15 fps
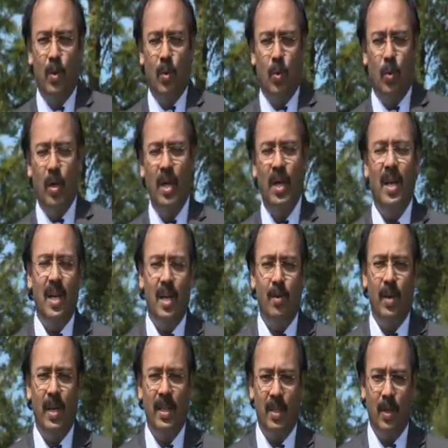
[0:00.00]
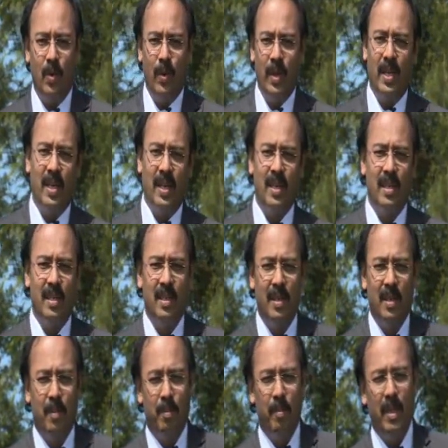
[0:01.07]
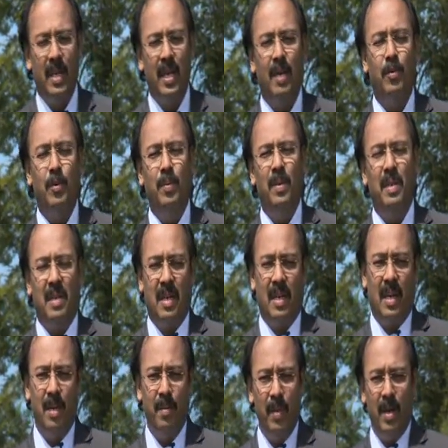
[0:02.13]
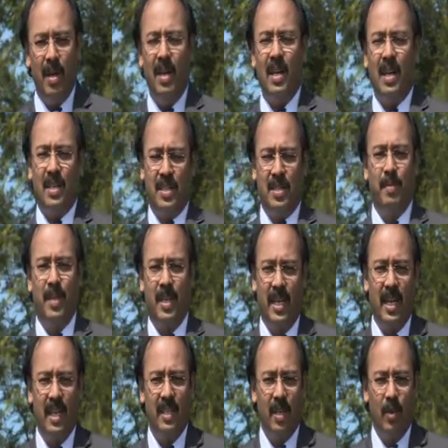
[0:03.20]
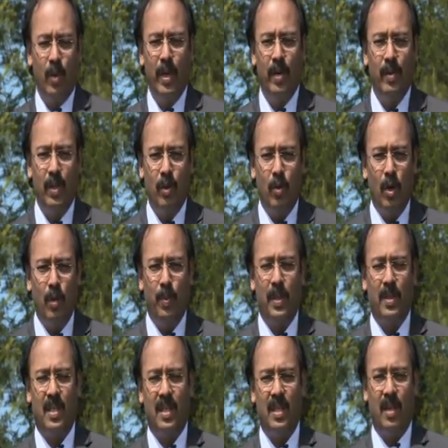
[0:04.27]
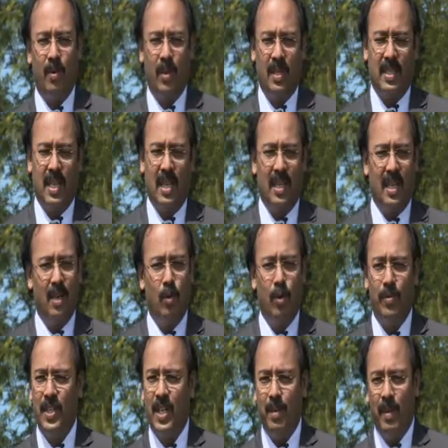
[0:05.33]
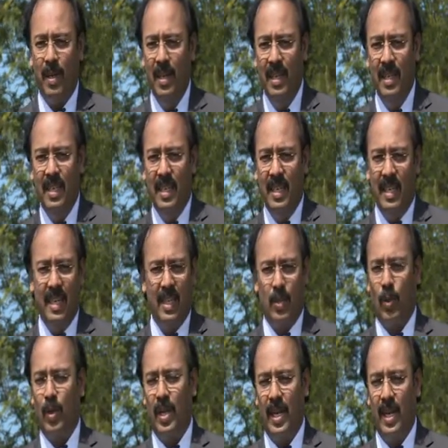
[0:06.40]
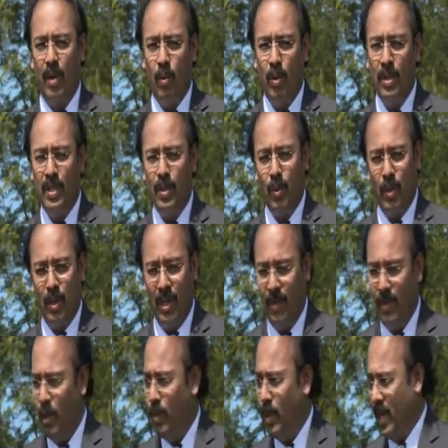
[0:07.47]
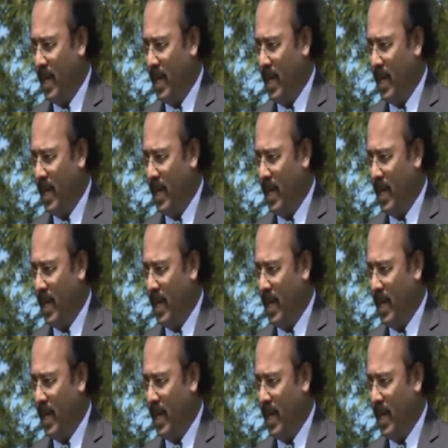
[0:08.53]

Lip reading: Around the world, many people suffer with this severe disease because it is not an easy job to cure this disease so easily, because once if it